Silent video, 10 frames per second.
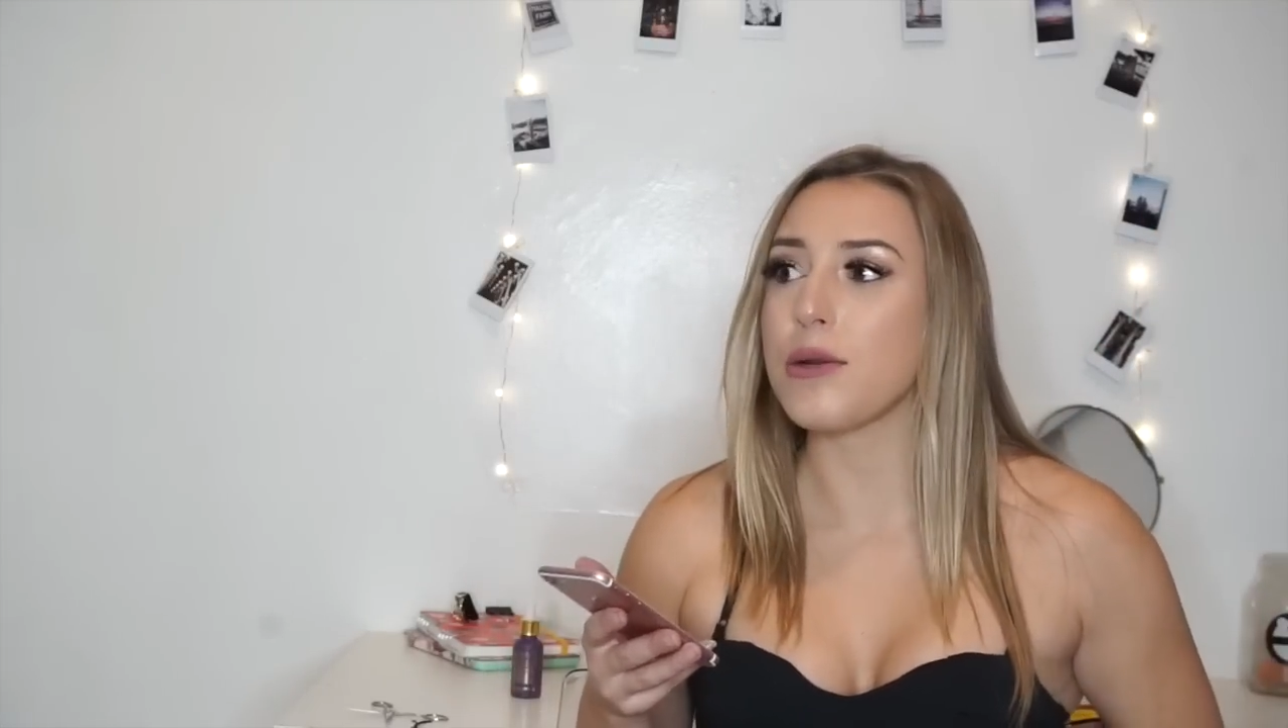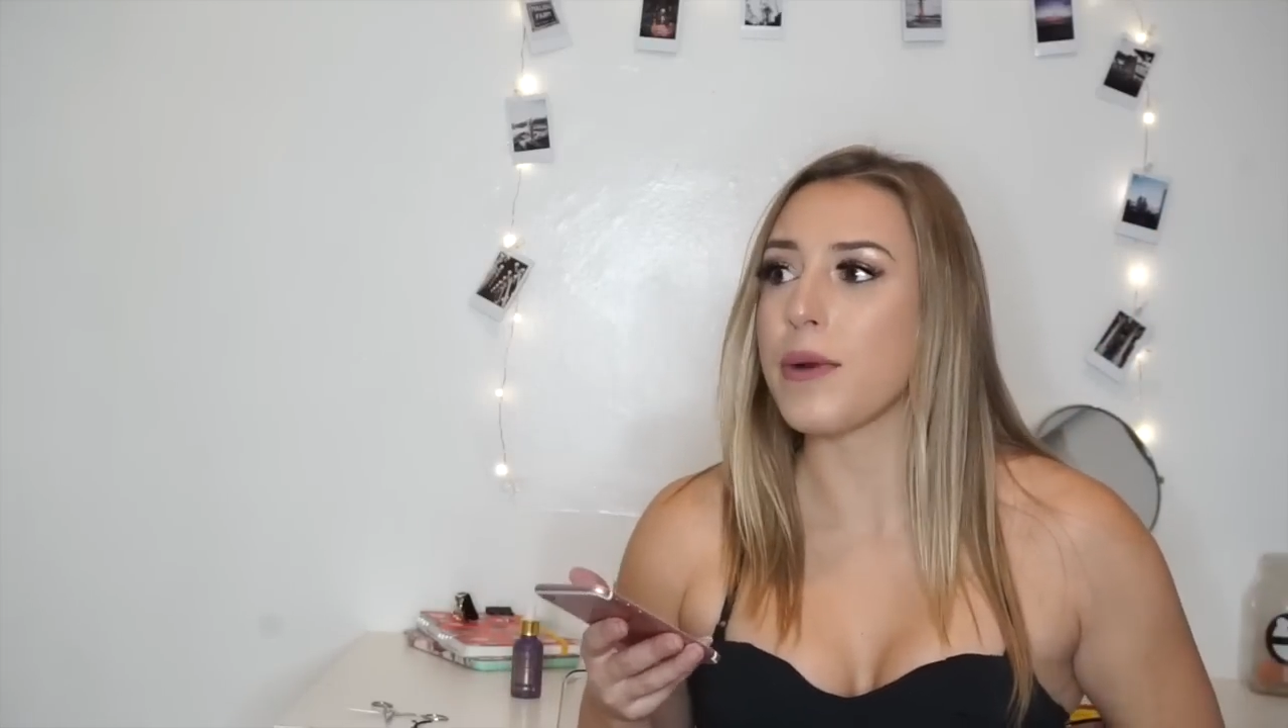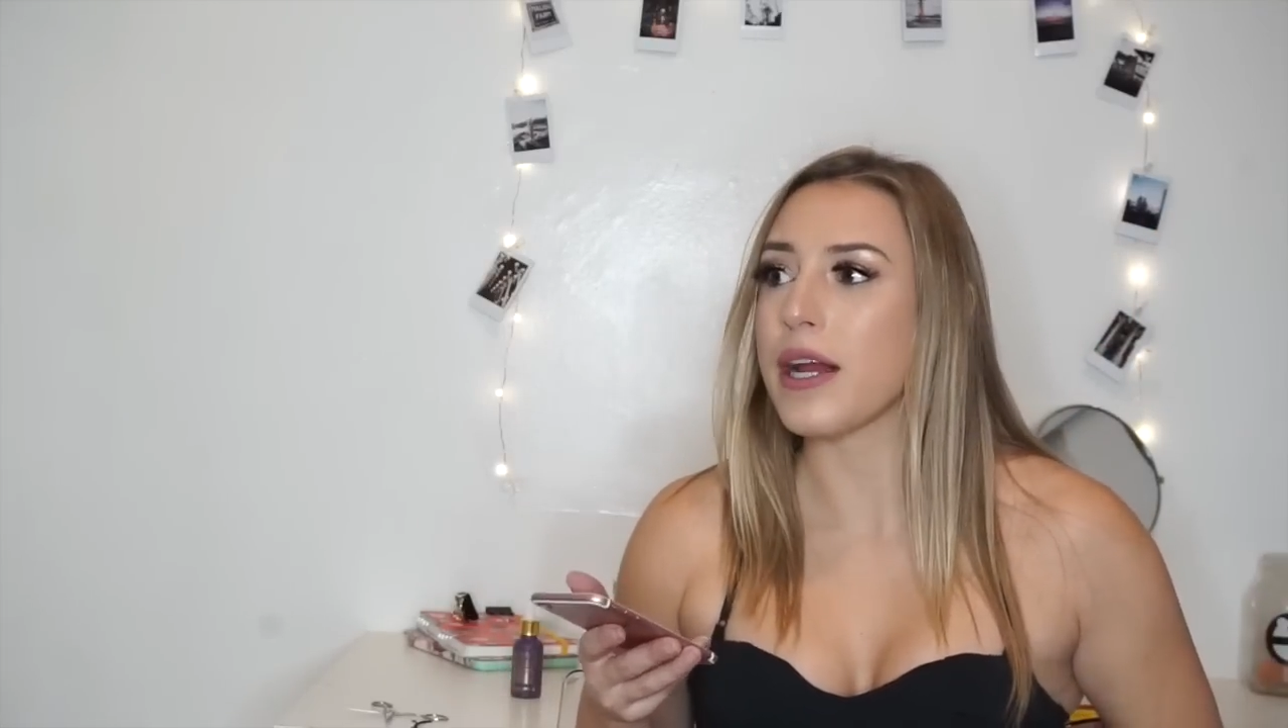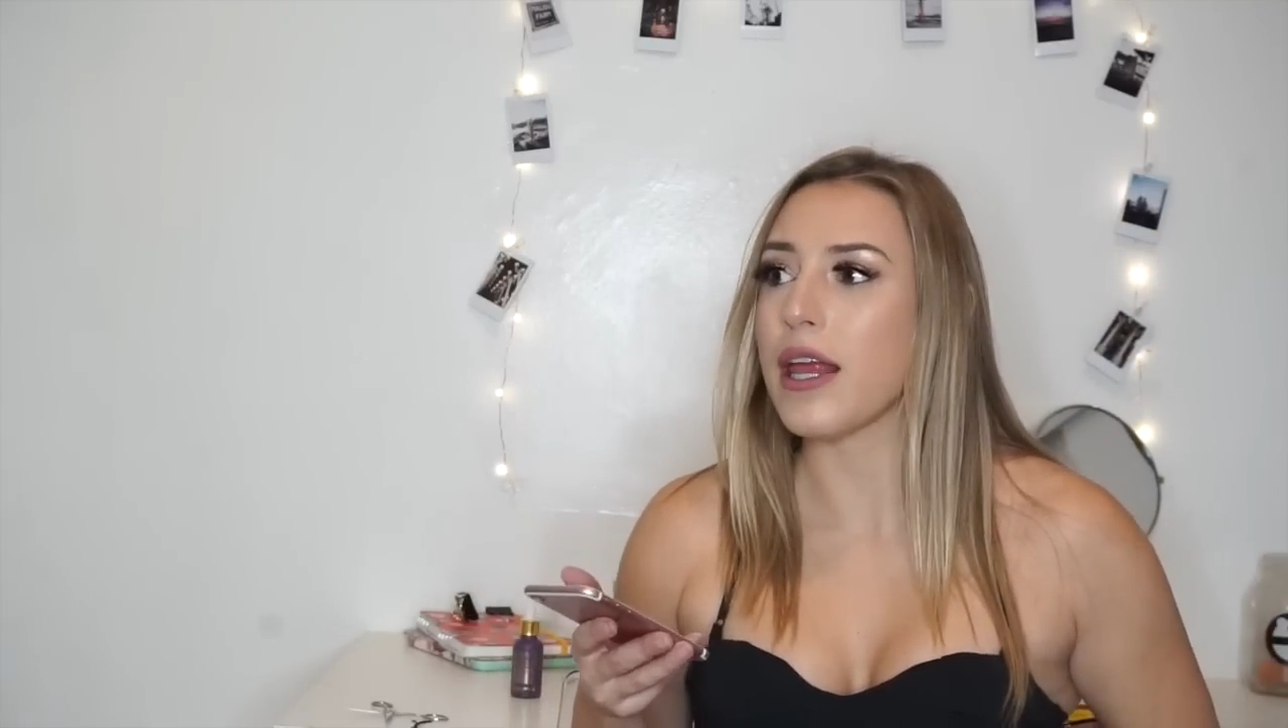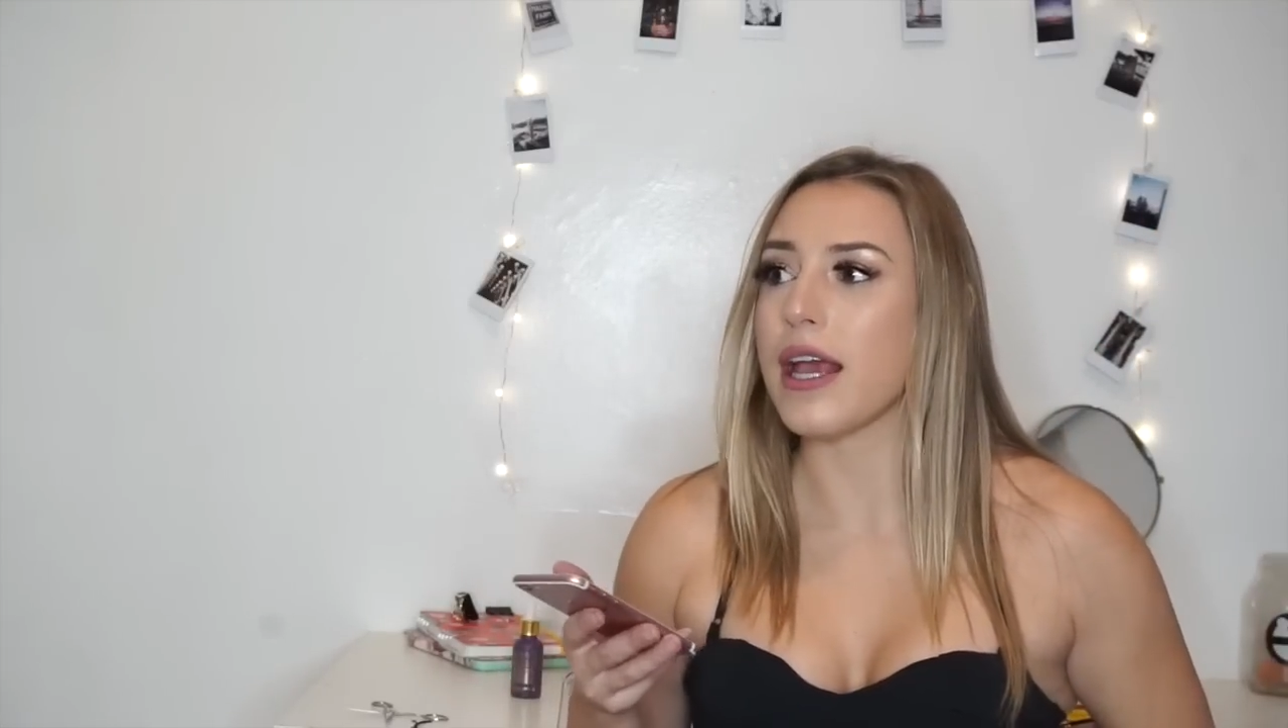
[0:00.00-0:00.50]
could
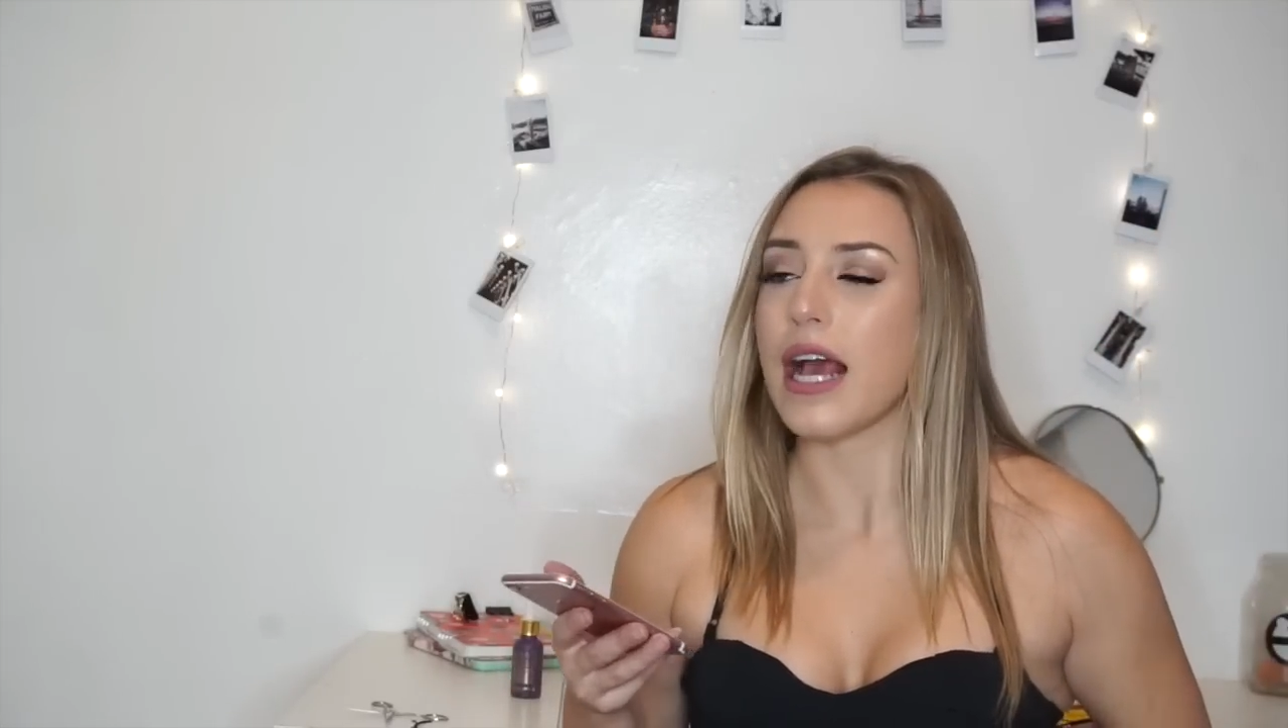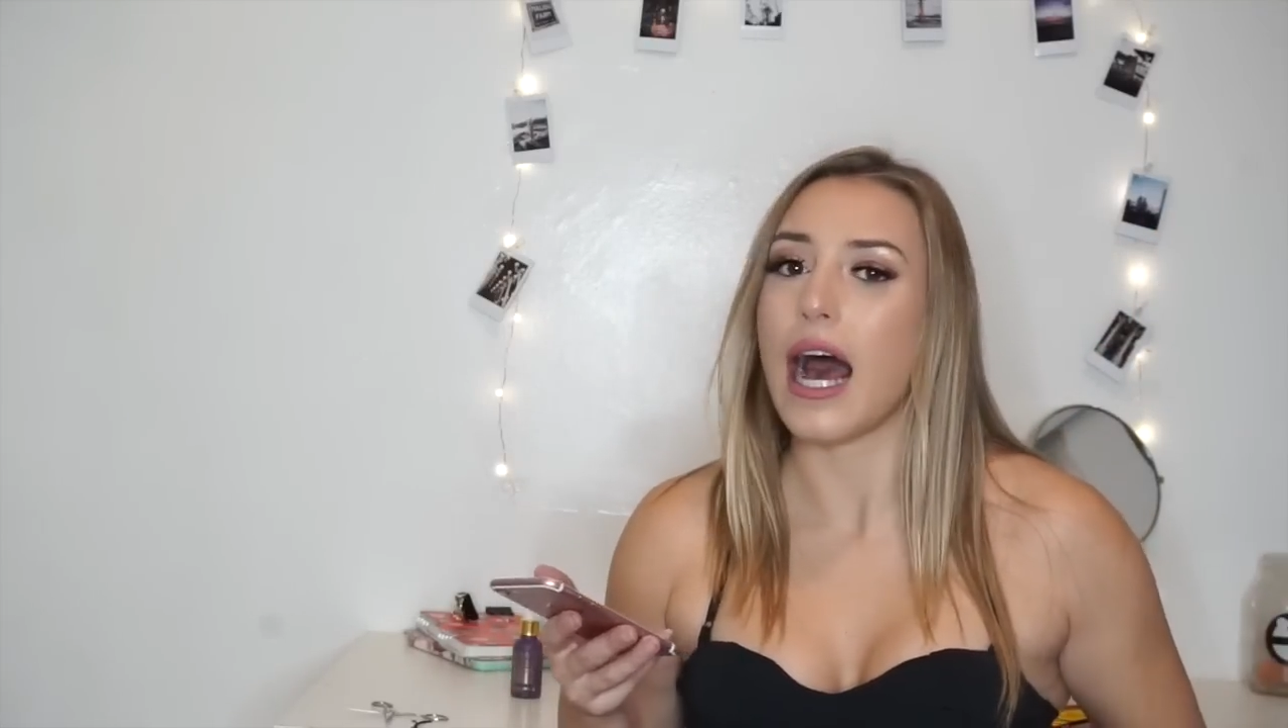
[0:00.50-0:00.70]
wear like